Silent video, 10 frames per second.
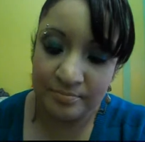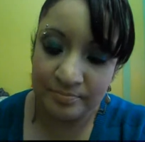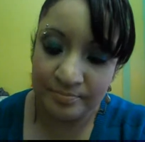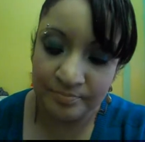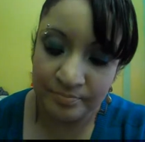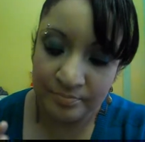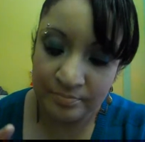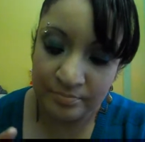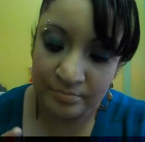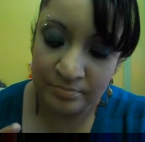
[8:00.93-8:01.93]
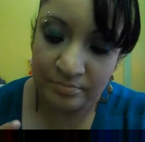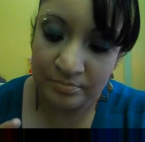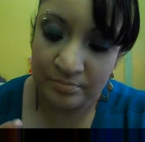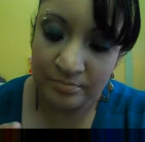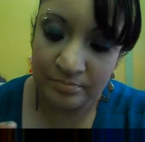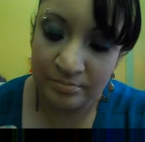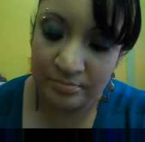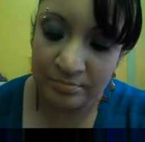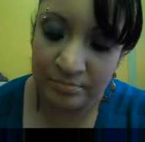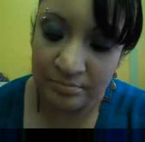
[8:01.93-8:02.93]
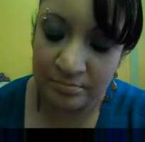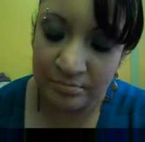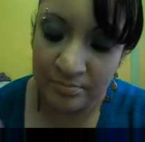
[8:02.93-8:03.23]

Nothing is said.